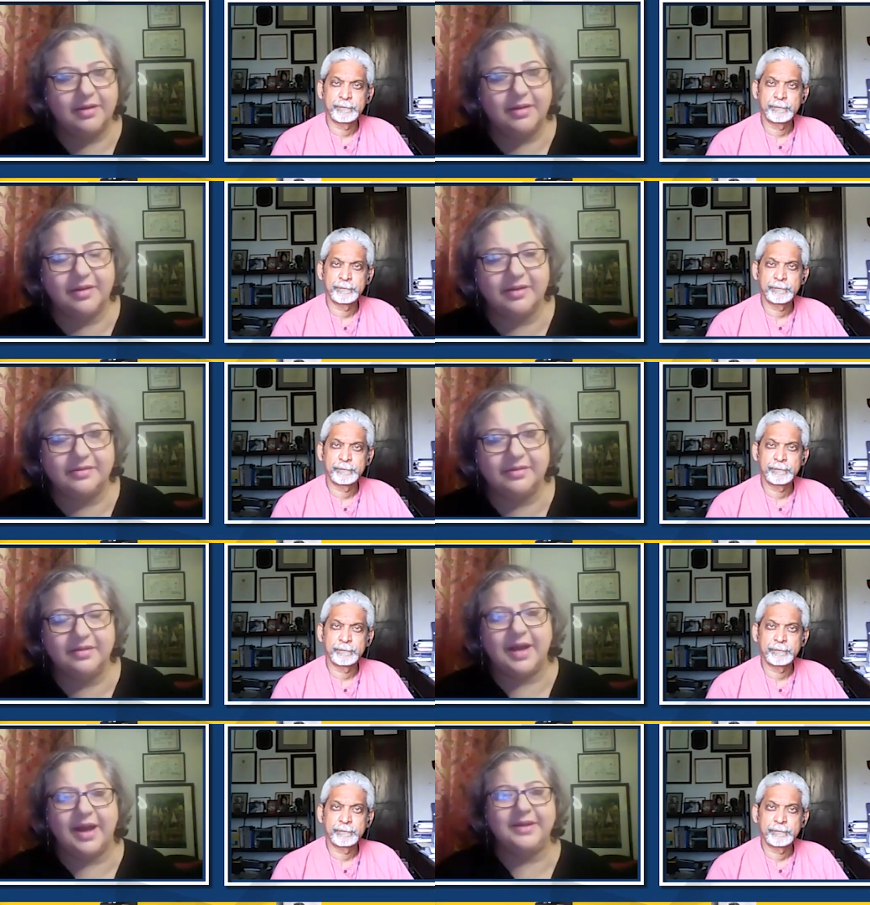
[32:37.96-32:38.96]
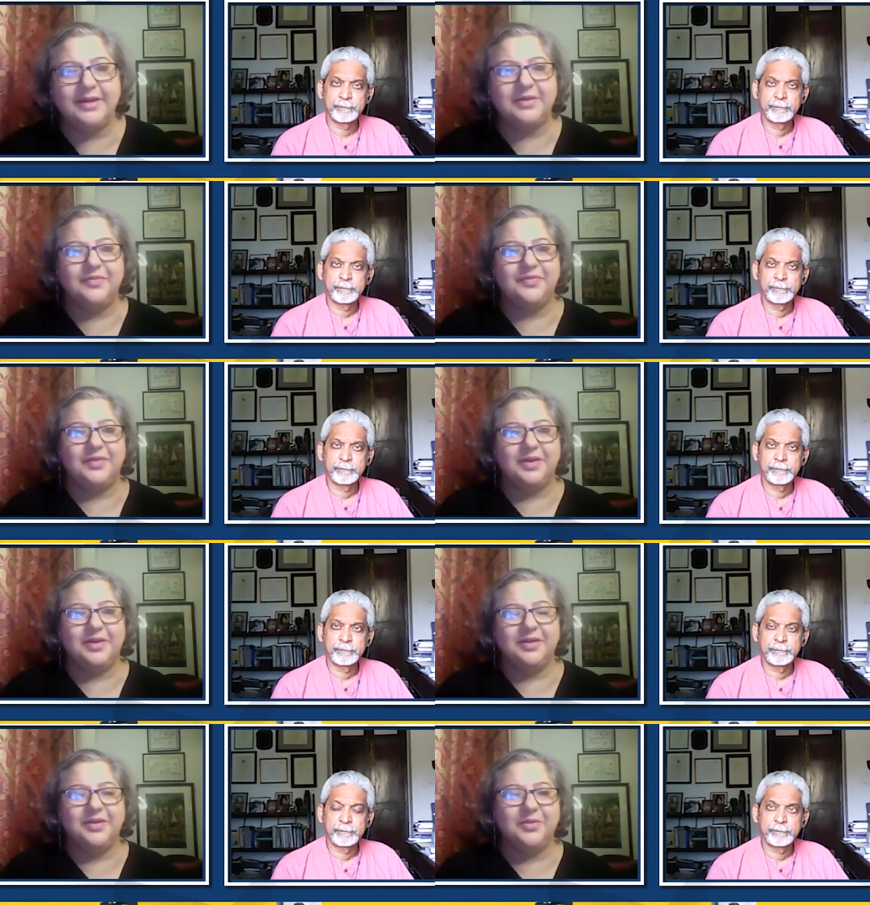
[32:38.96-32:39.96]
Speaker 1: uh, kind of
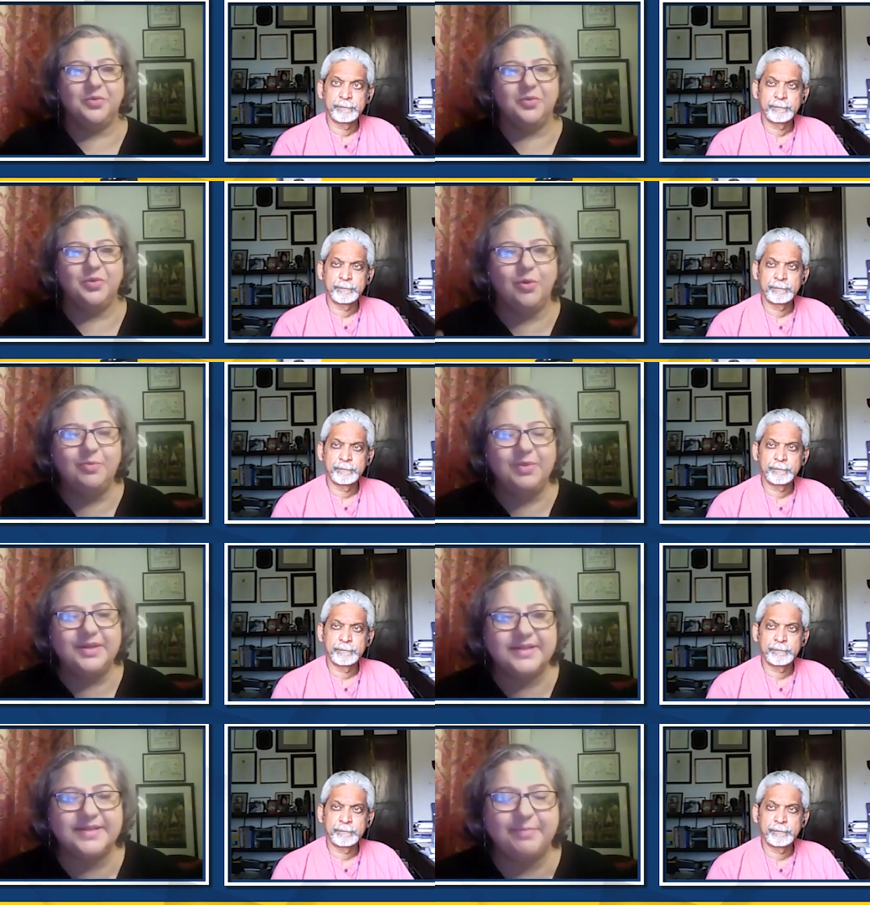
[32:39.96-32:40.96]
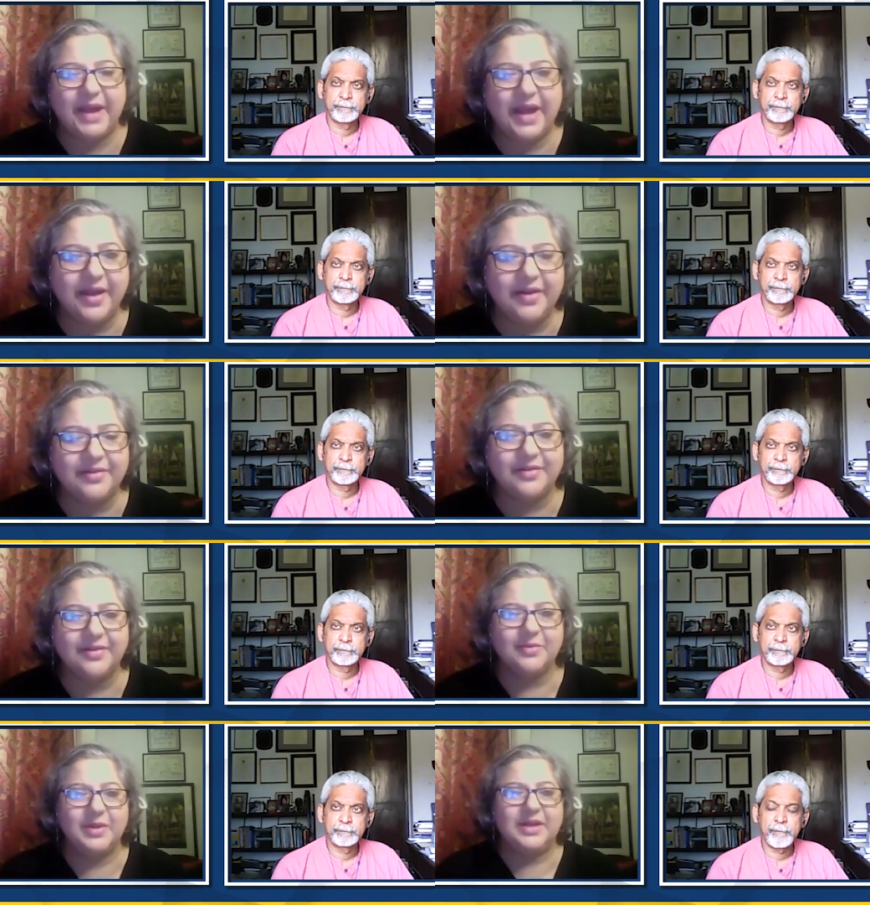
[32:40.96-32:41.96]
uh, you know global despair?
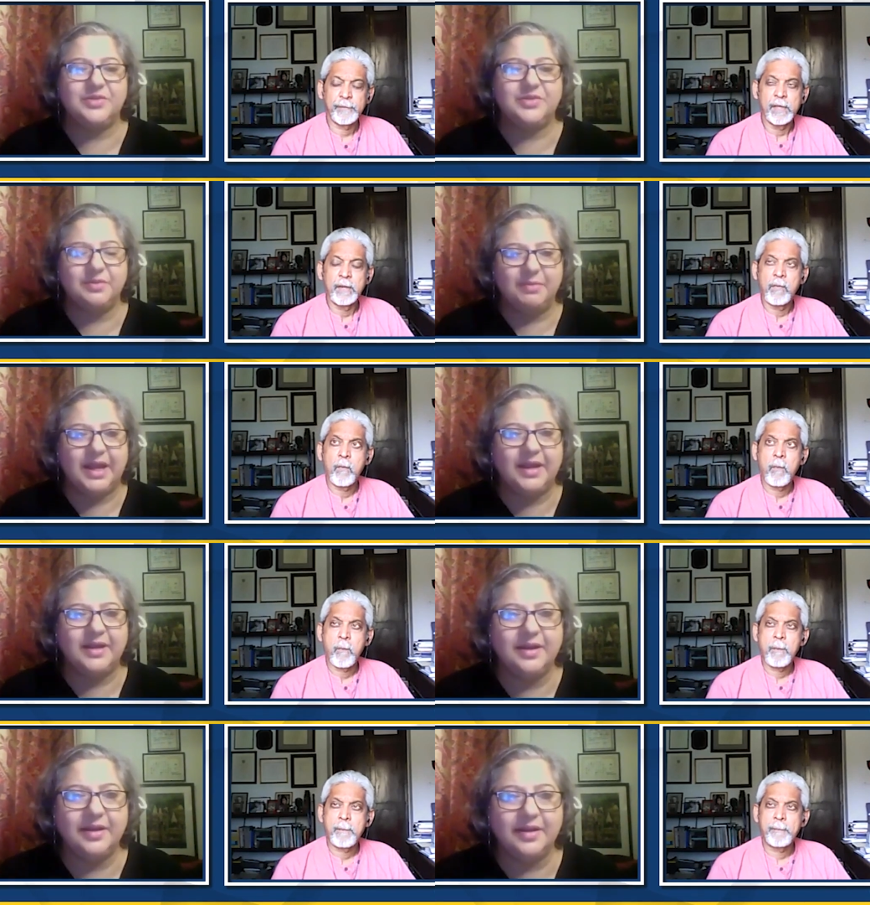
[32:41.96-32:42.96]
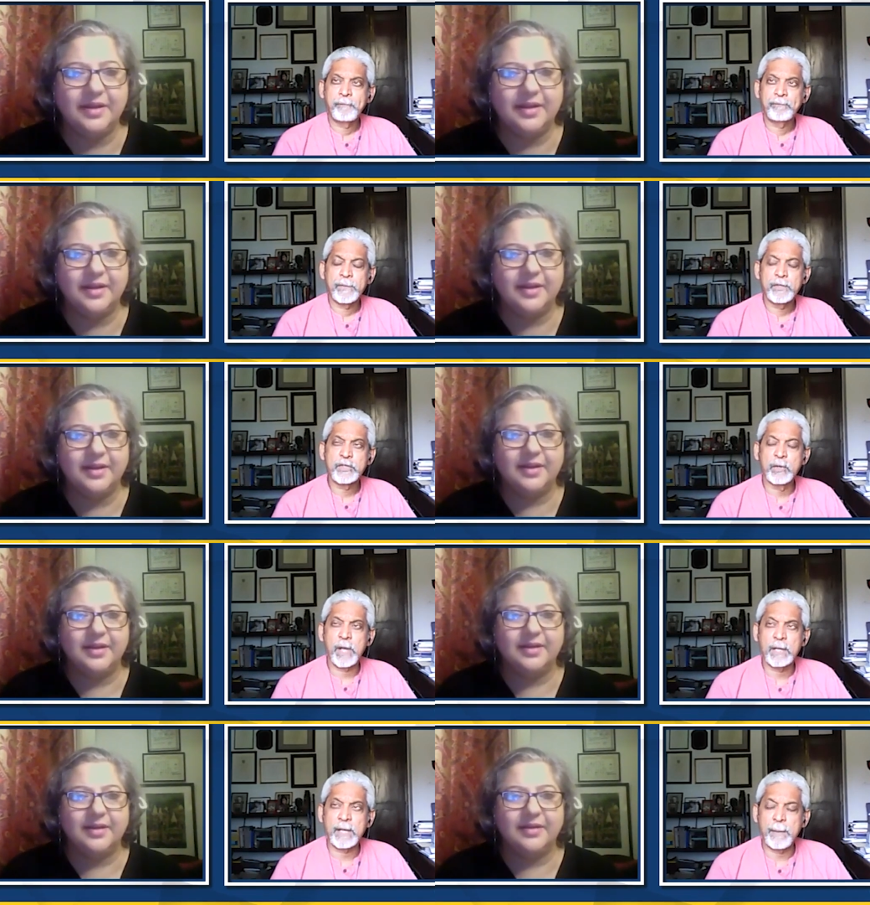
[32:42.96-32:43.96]
Will it remain?
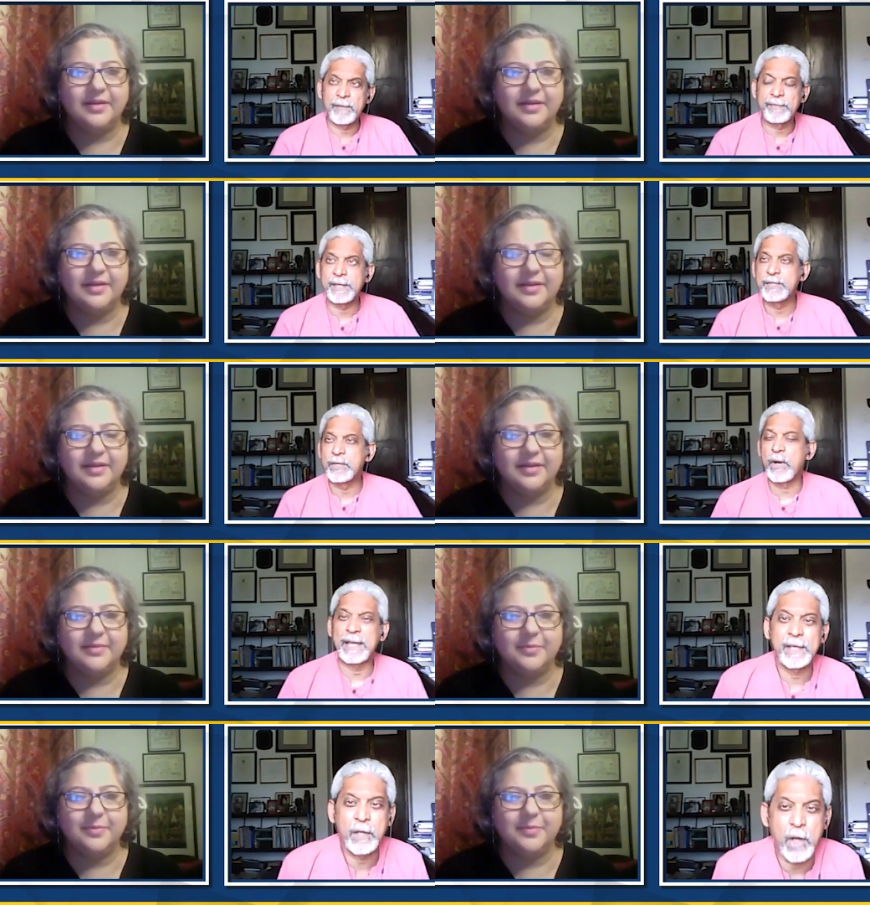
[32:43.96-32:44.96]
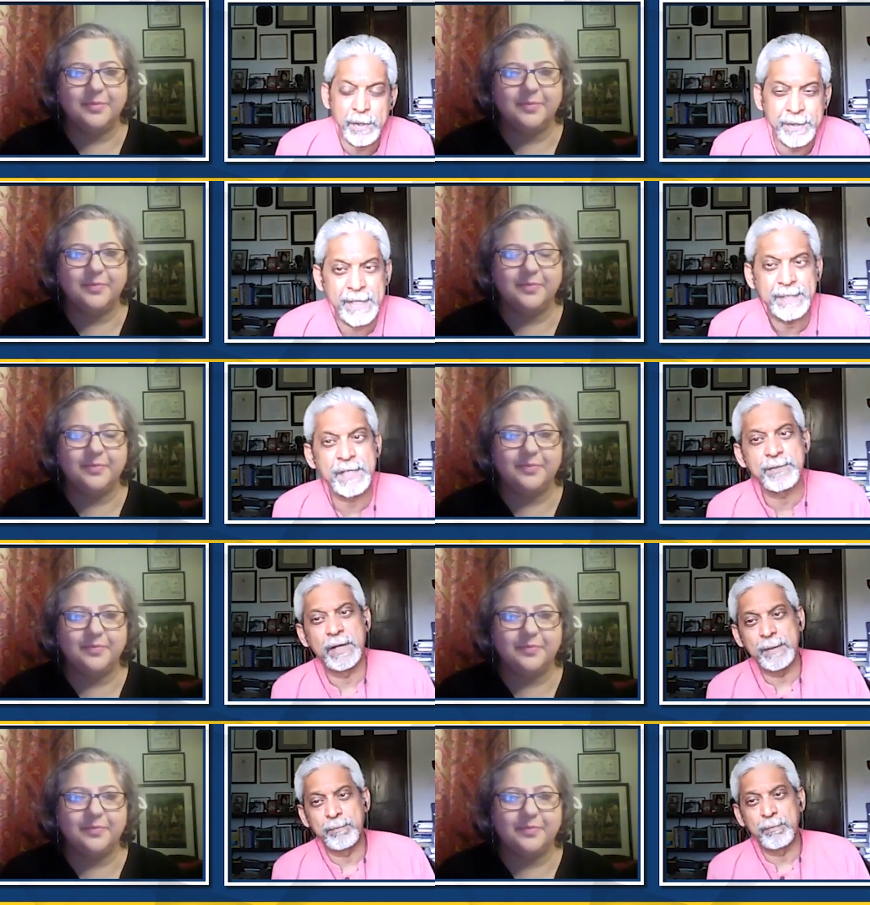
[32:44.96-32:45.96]
Speaker 2: So a couple of things, you know, I think context is
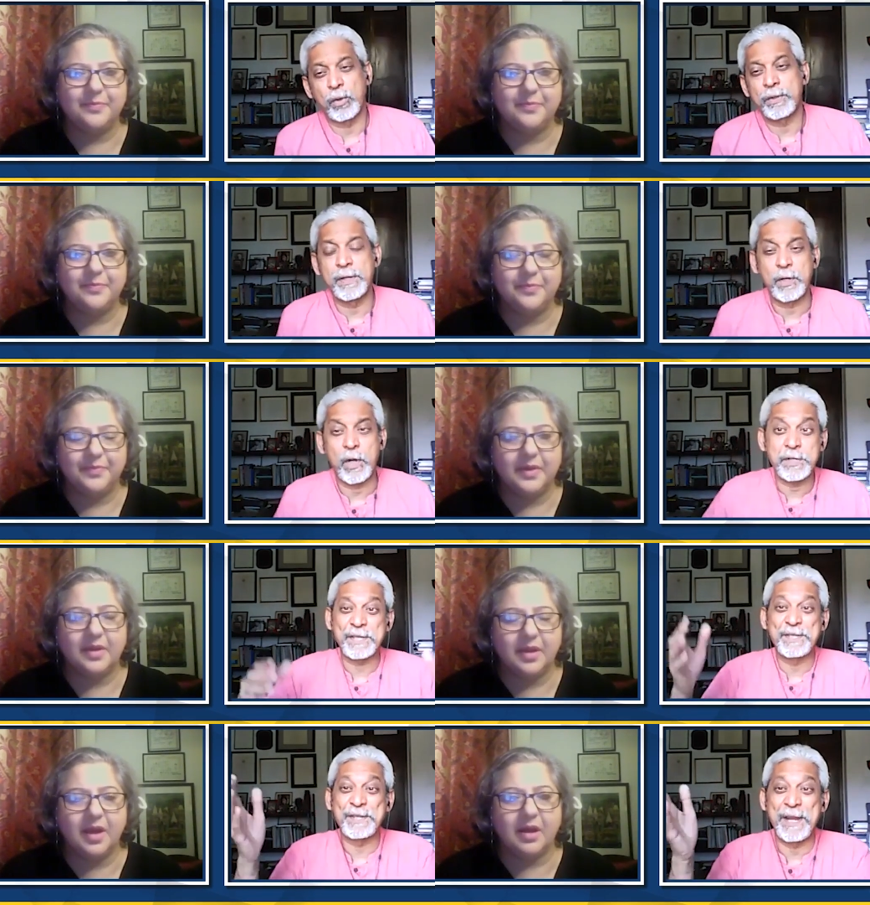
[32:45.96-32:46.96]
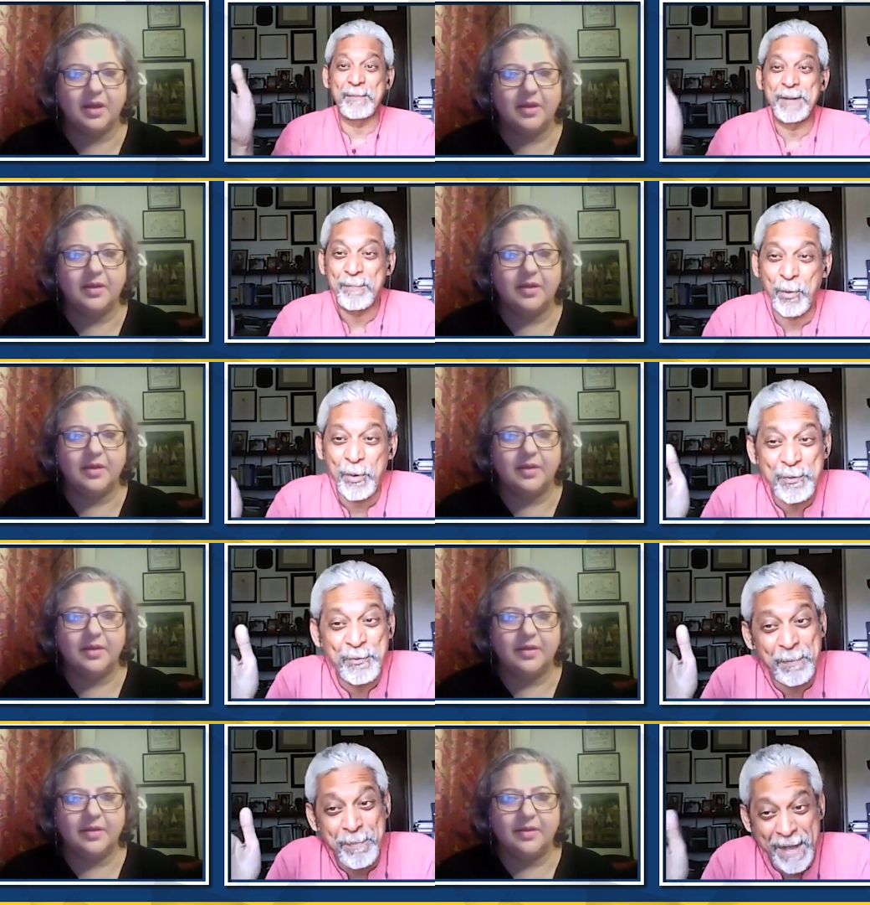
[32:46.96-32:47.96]
really important. Context yeah. is terribly
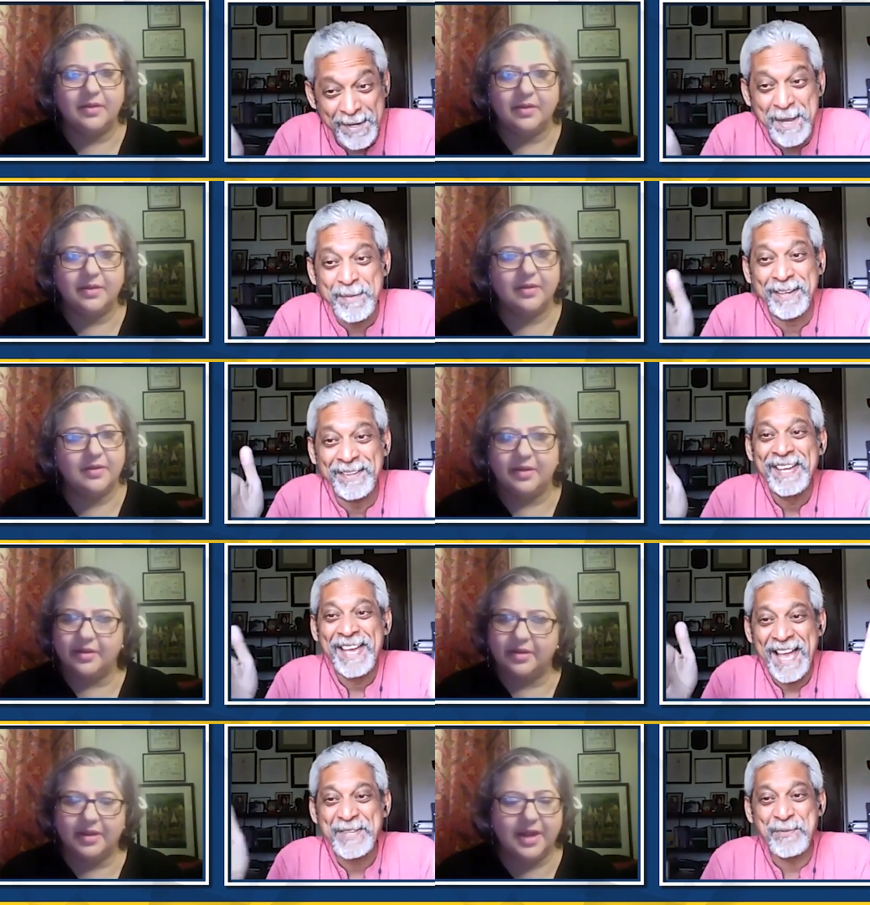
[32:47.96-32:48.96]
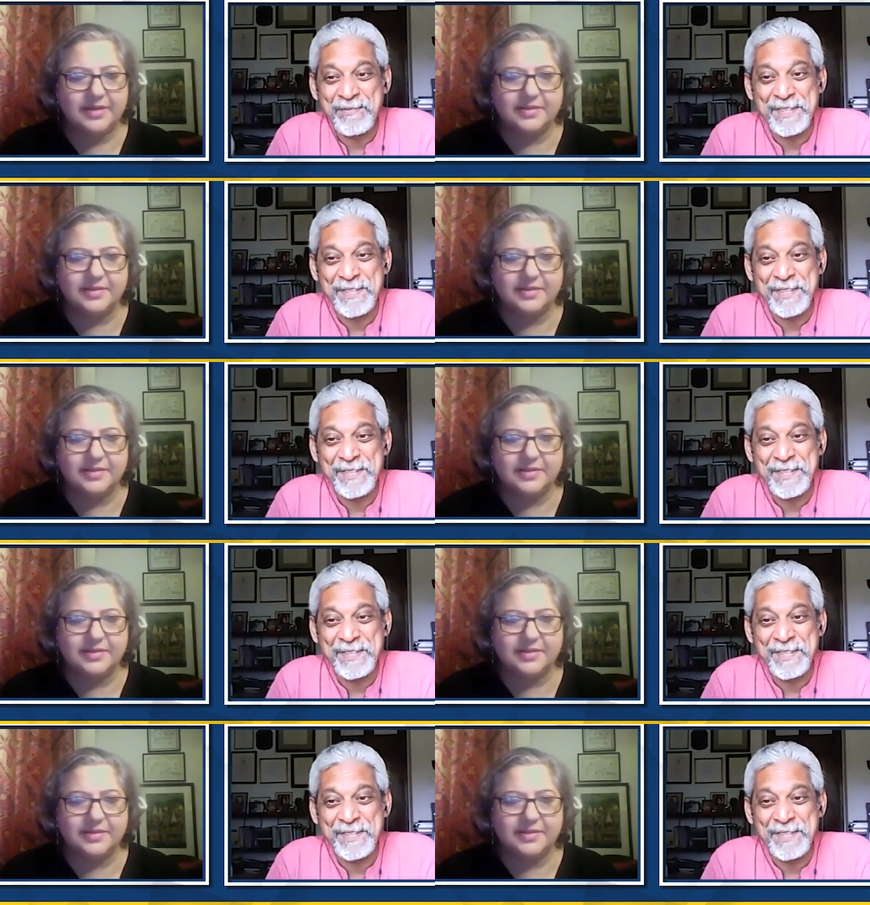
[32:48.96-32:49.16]
important for the pandemic. As yes. we've